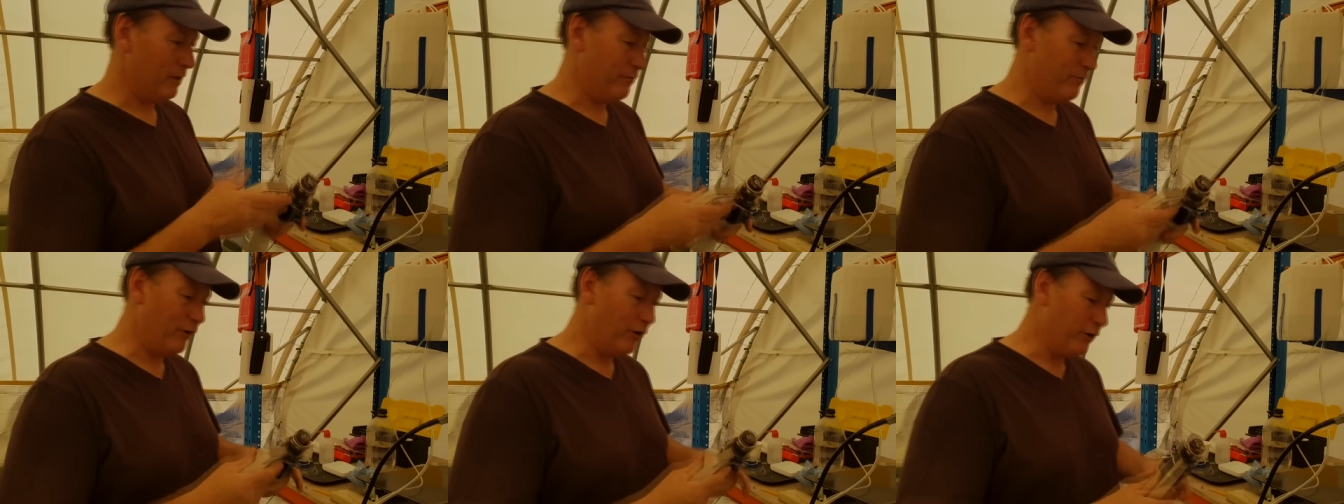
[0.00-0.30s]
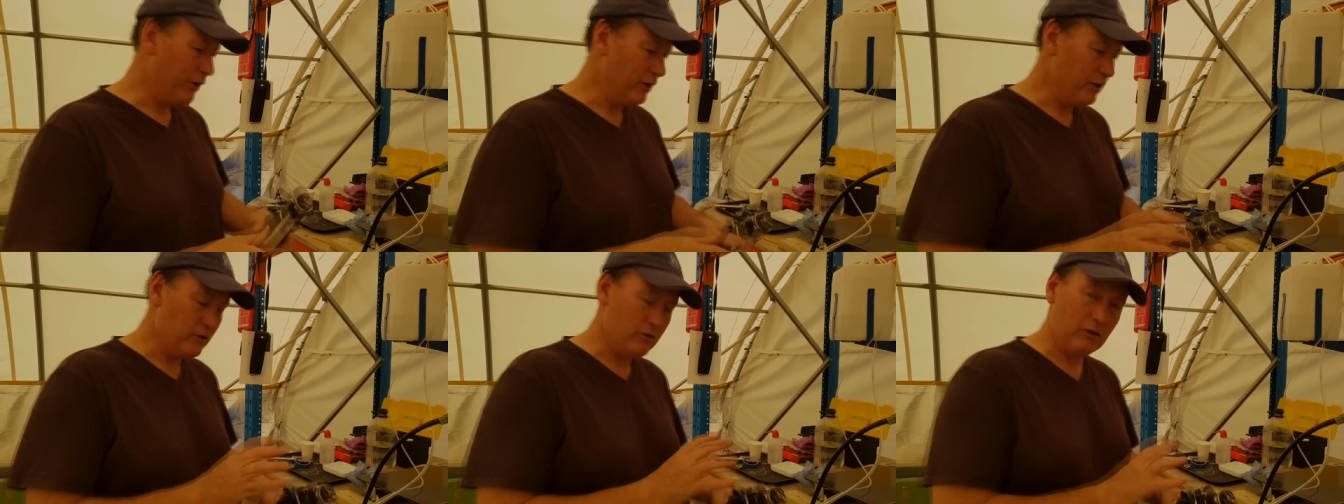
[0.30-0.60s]
It
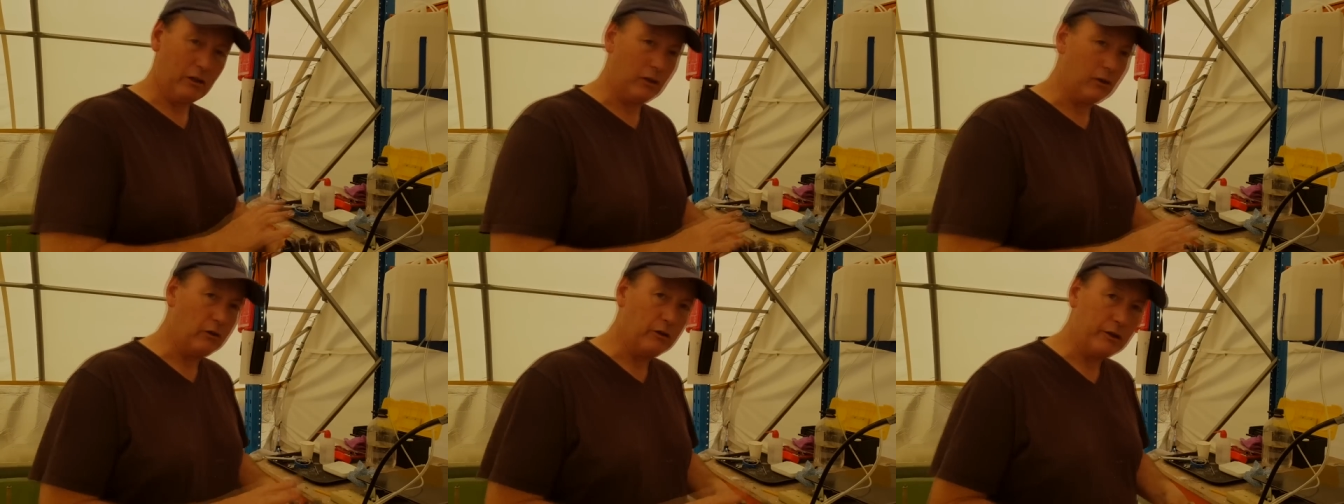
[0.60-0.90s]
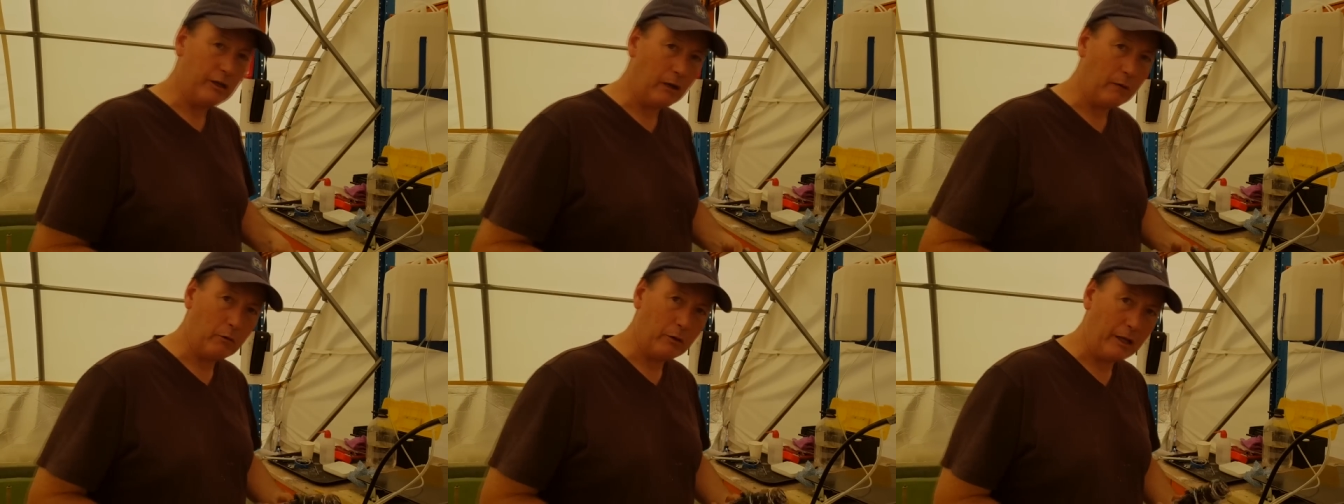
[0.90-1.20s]
very easily
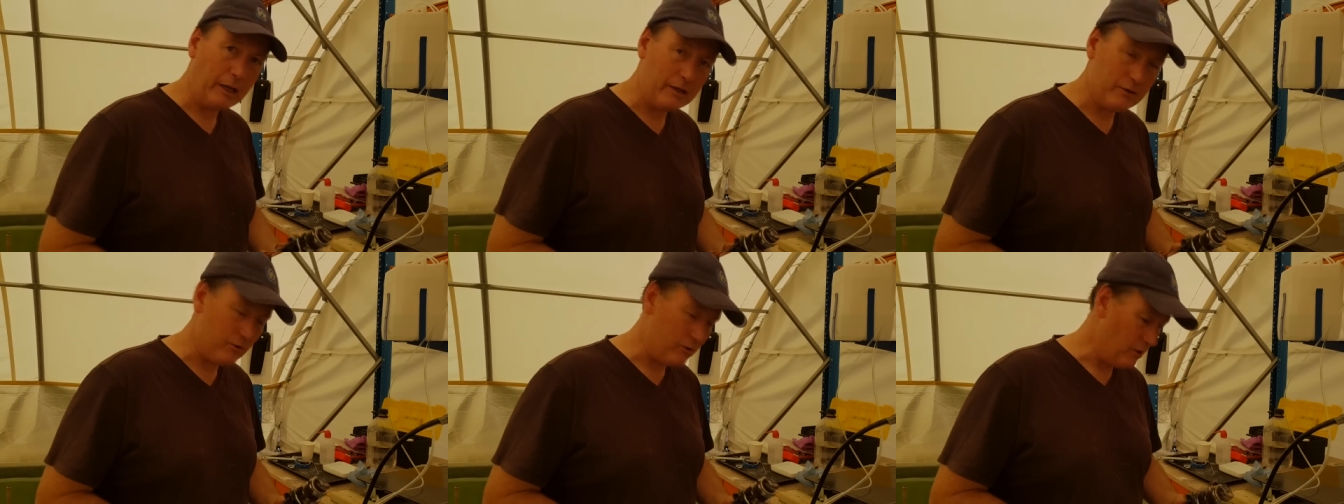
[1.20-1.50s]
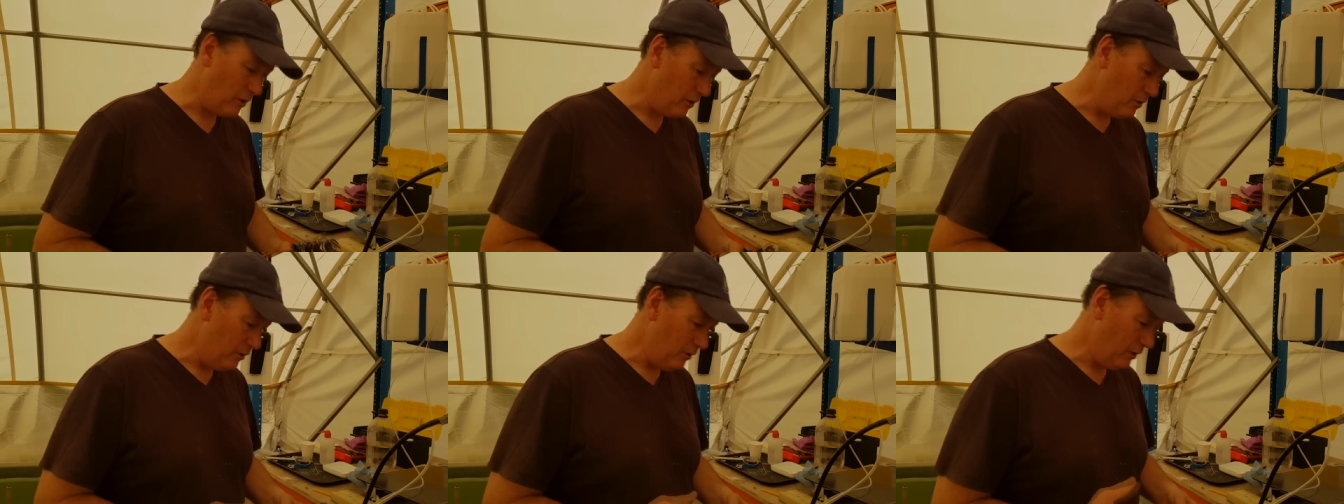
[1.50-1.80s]
cleaned up with
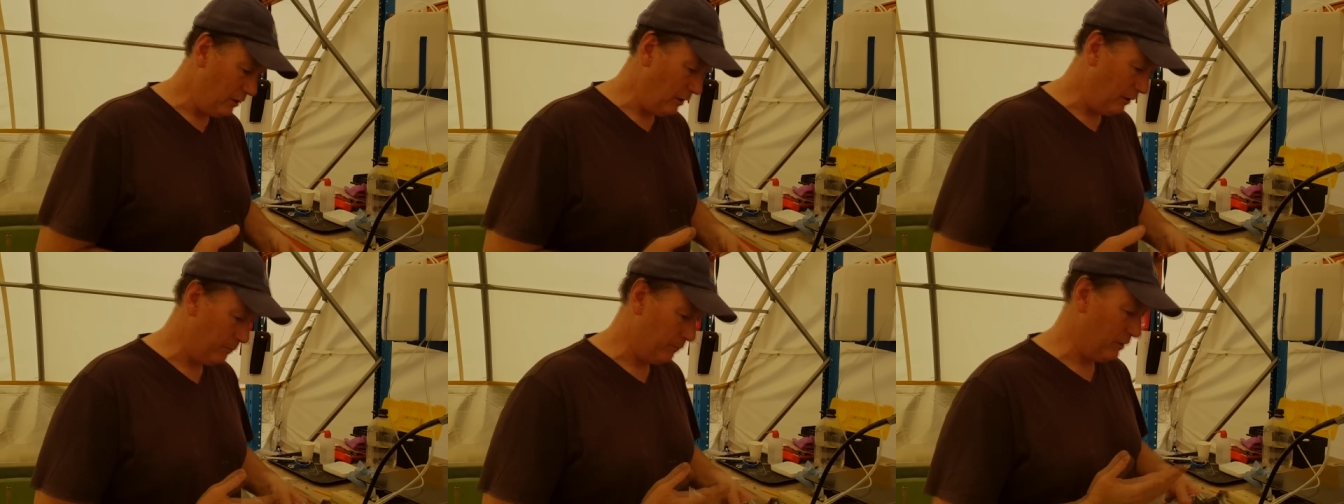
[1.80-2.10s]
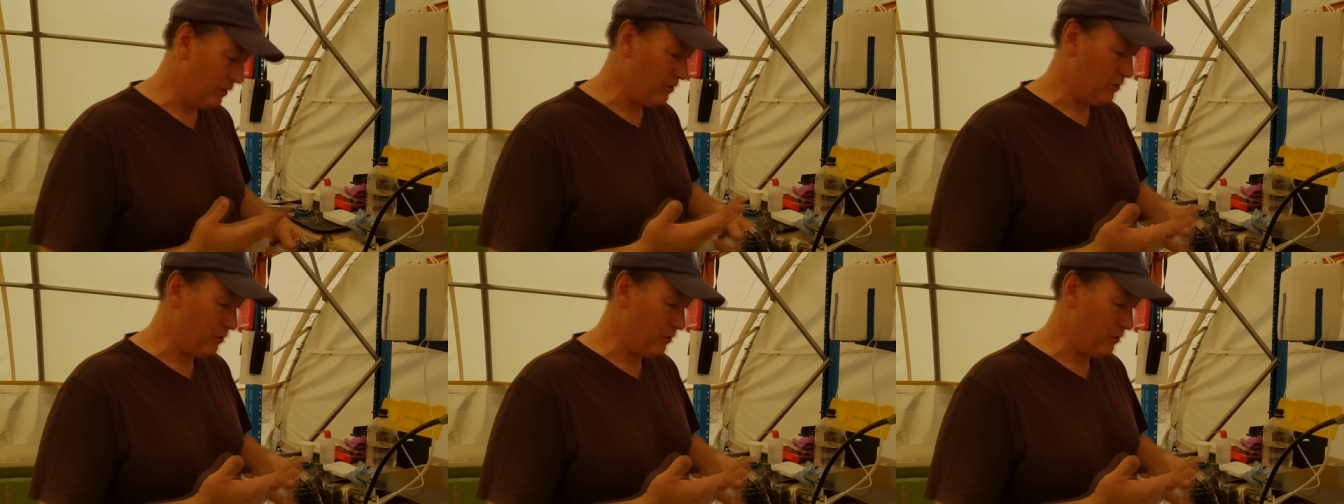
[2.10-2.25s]
acetone.